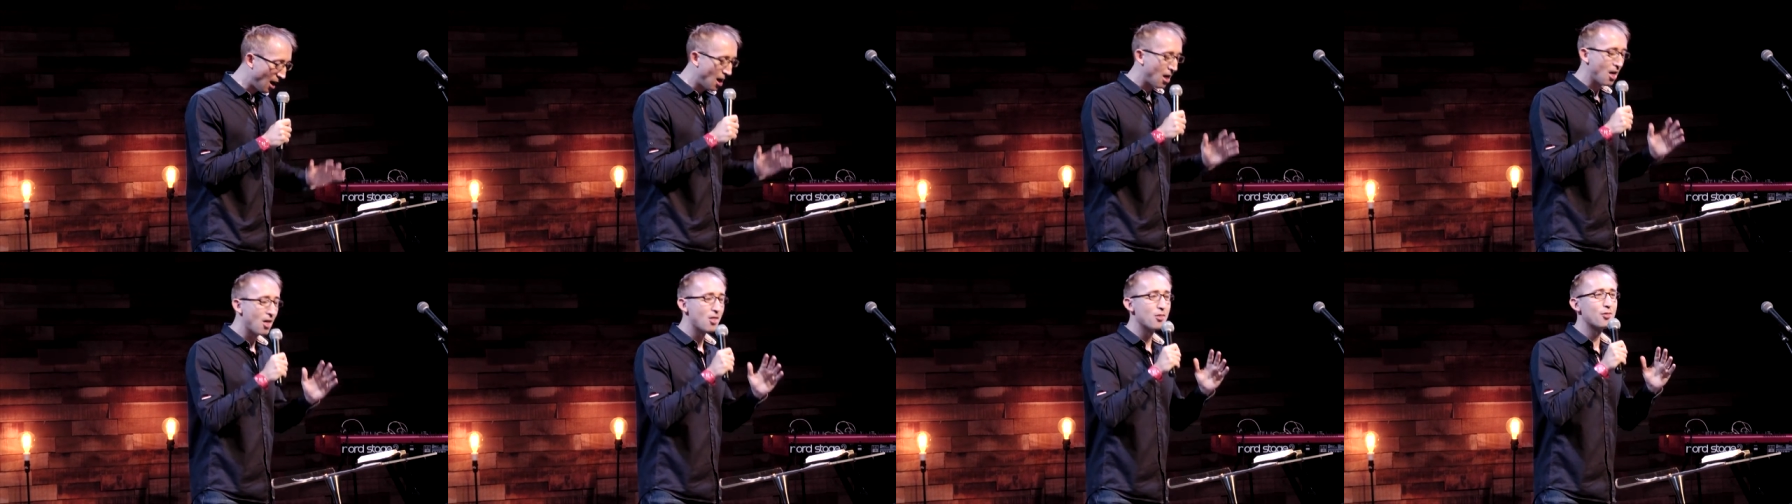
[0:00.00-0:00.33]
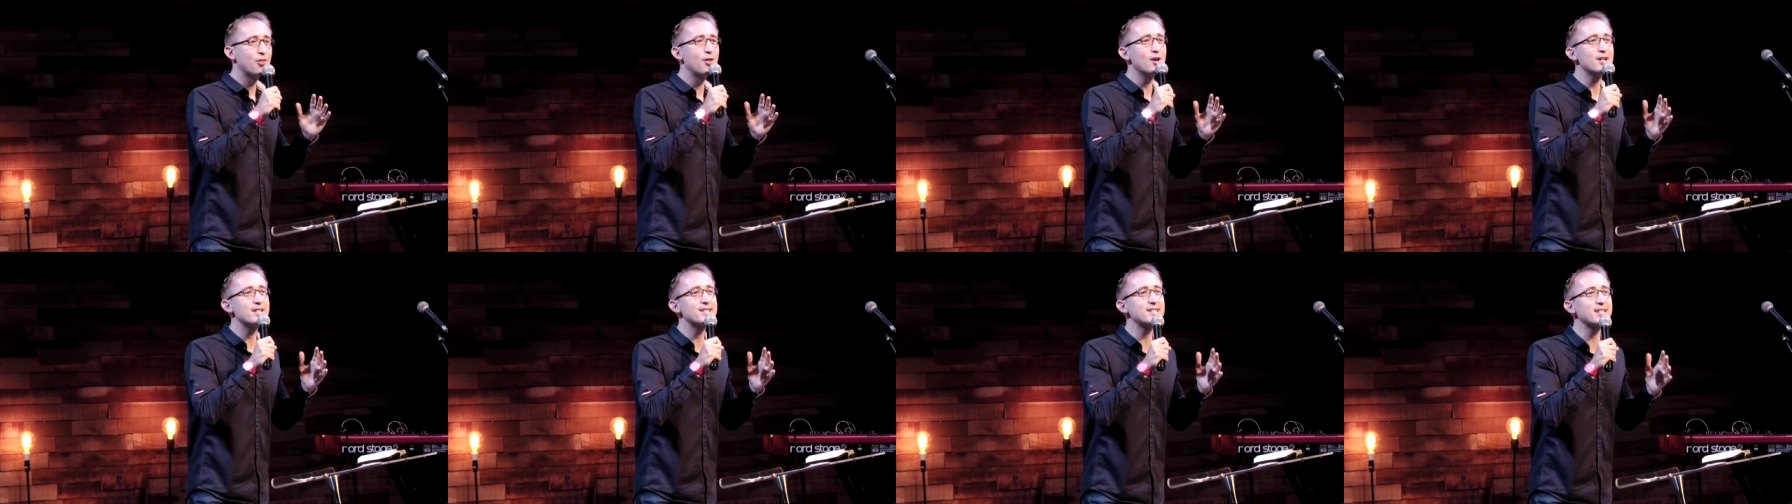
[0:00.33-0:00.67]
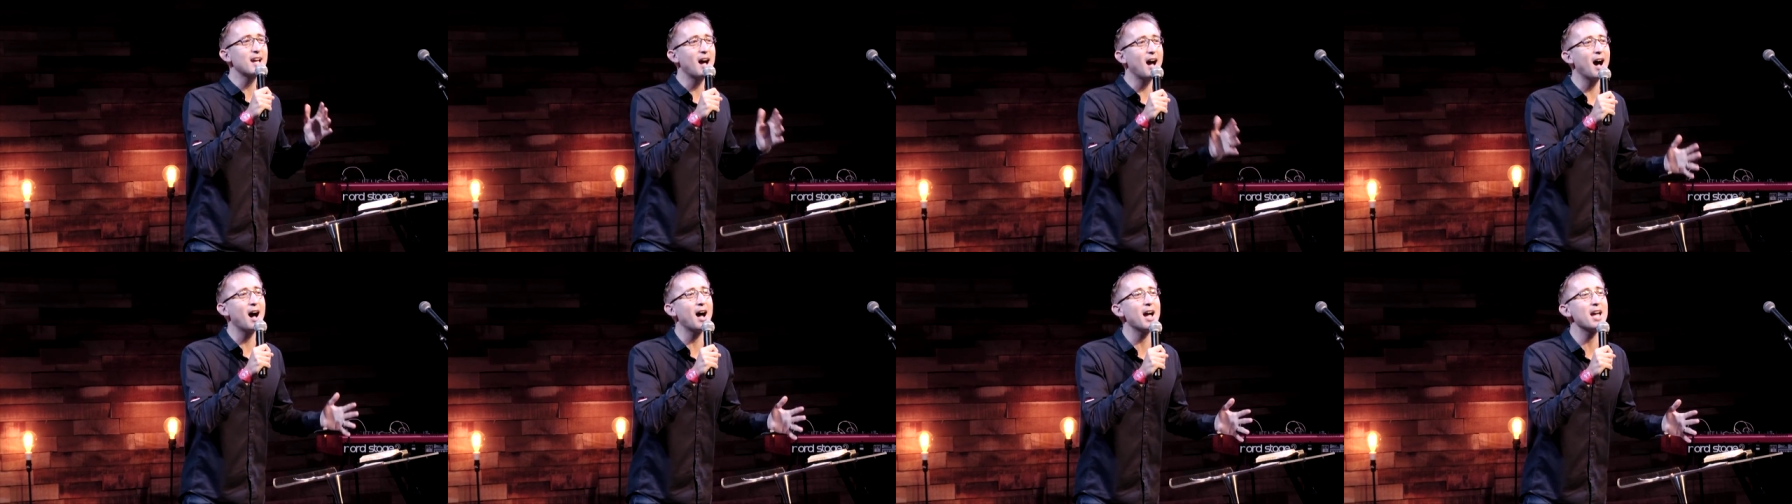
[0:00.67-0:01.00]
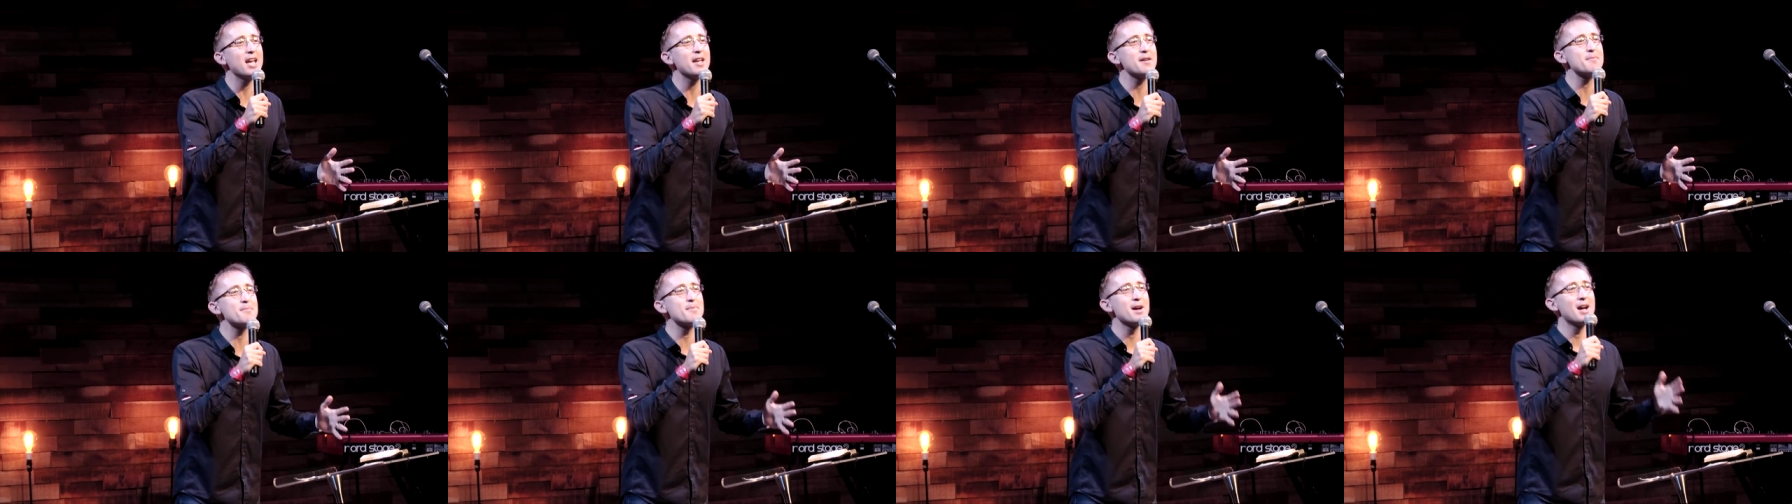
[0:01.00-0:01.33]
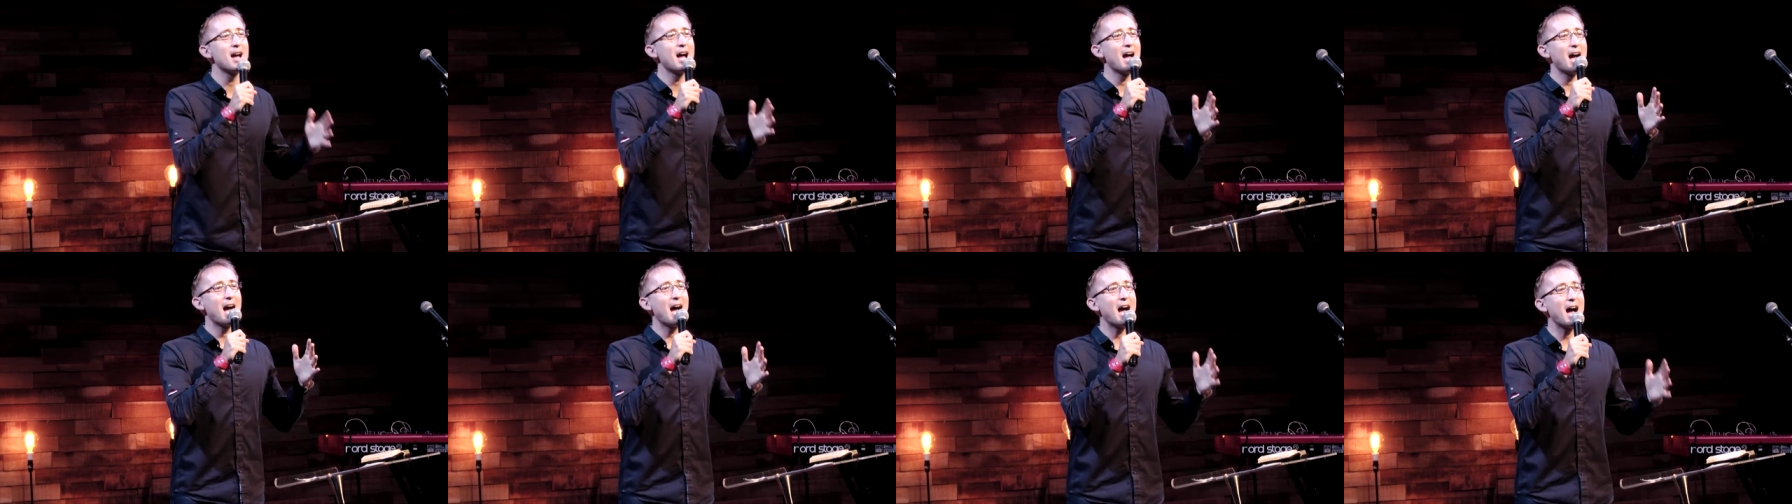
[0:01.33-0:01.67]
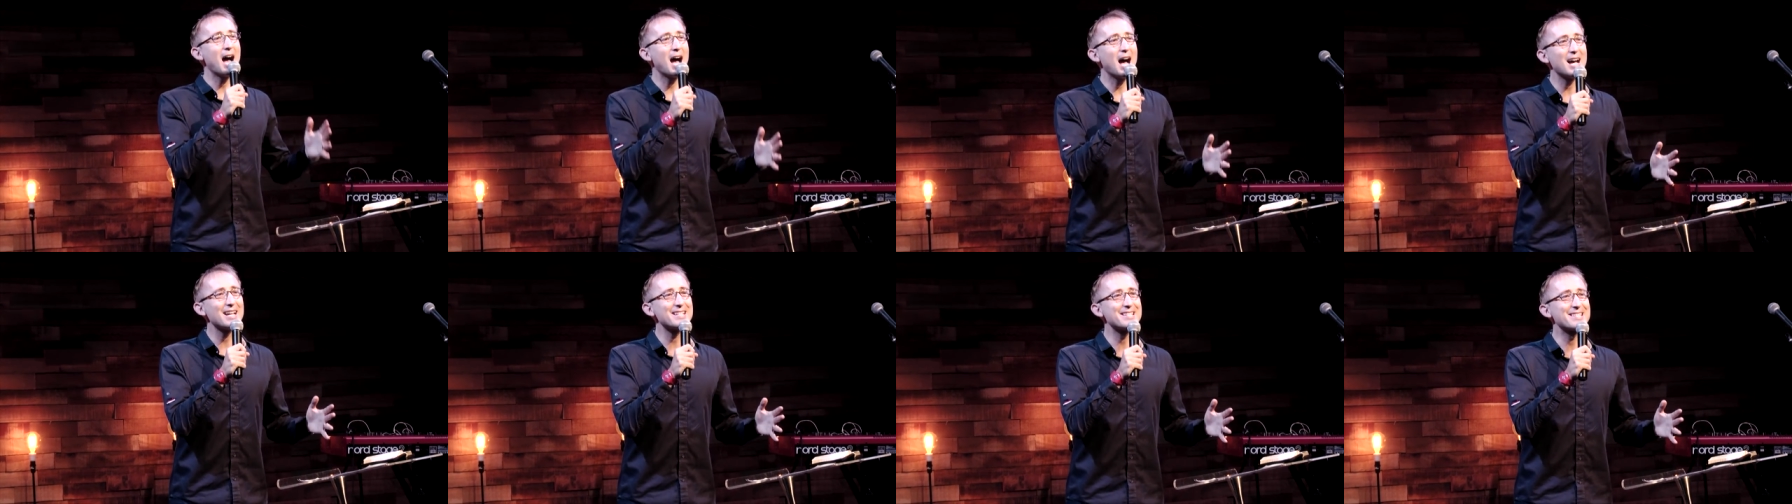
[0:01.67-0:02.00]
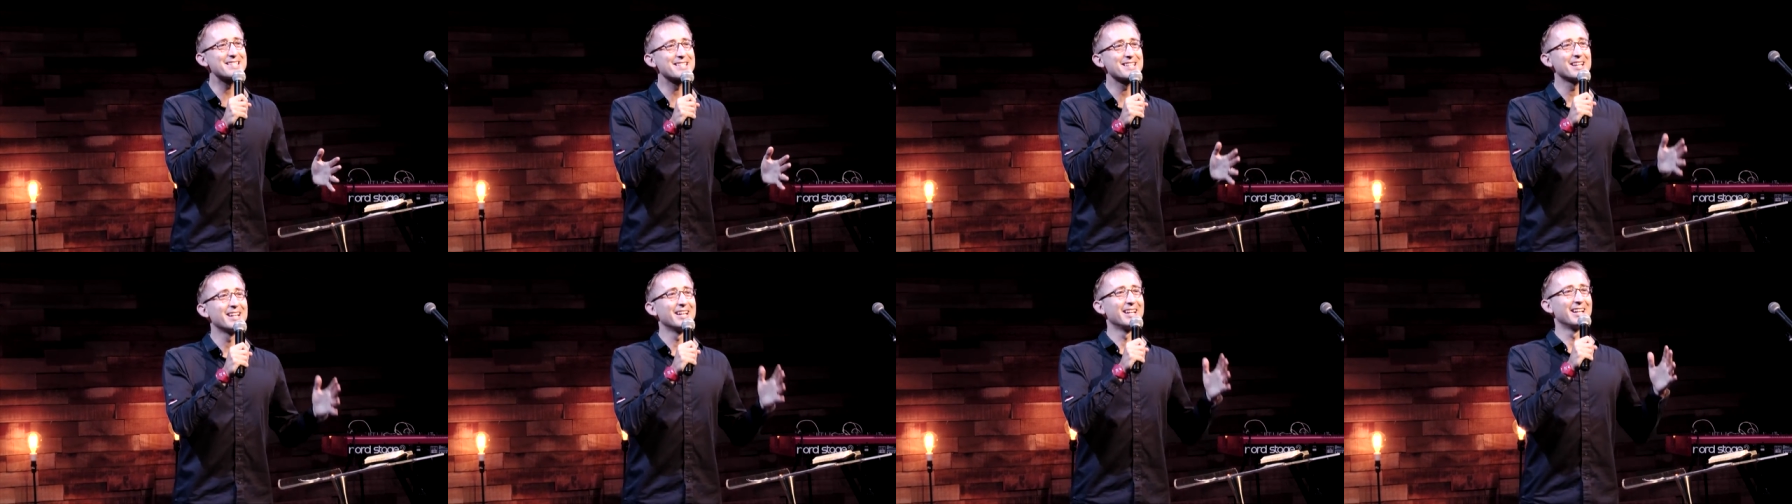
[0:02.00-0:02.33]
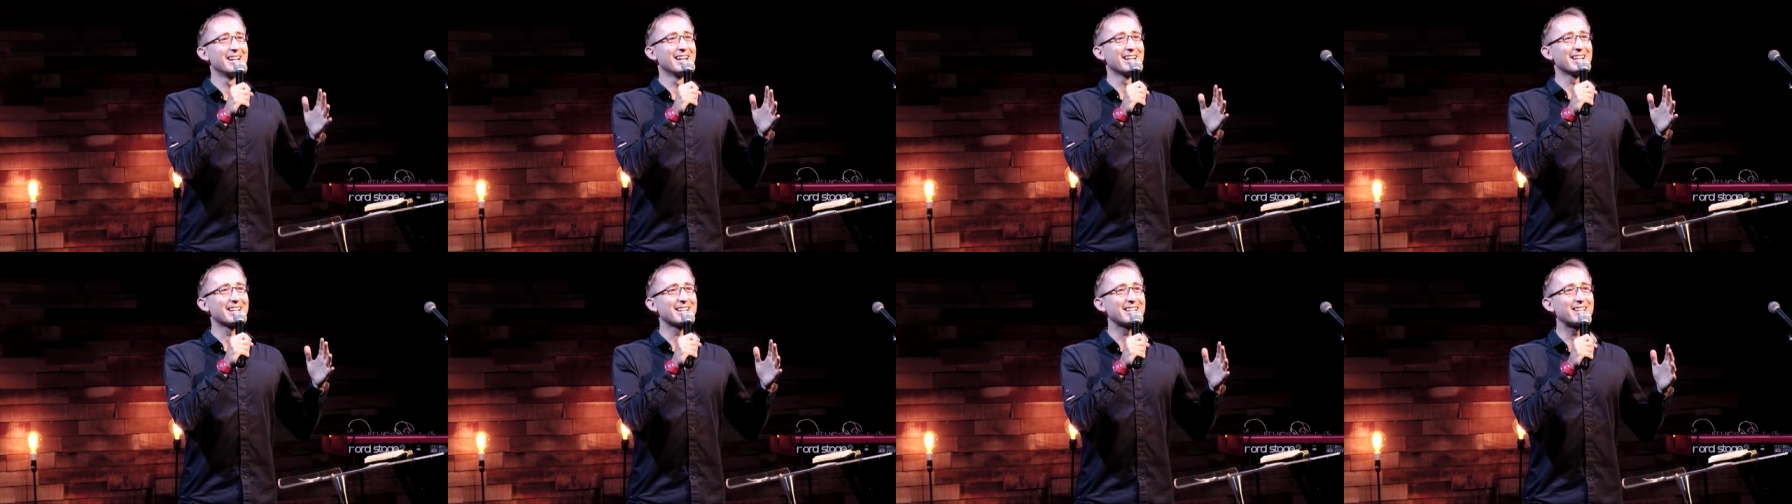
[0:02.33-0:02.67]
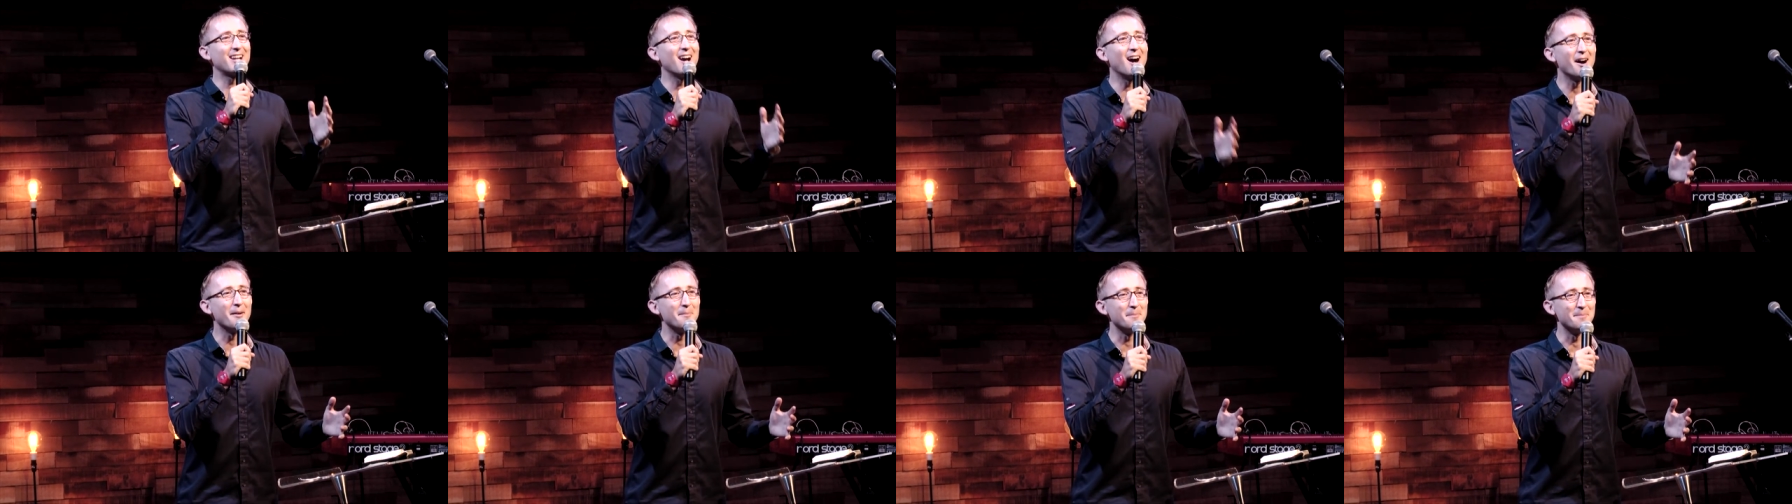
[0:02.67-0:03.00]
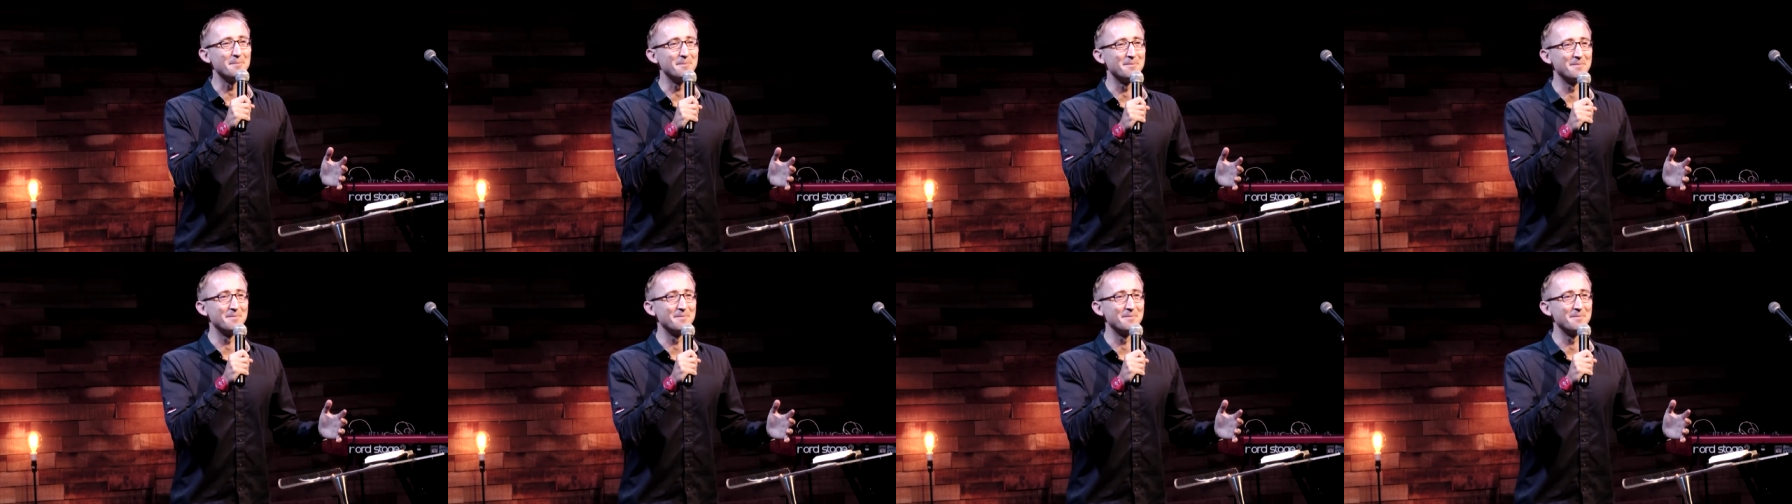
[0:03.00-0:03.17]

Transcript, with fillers: the time has come.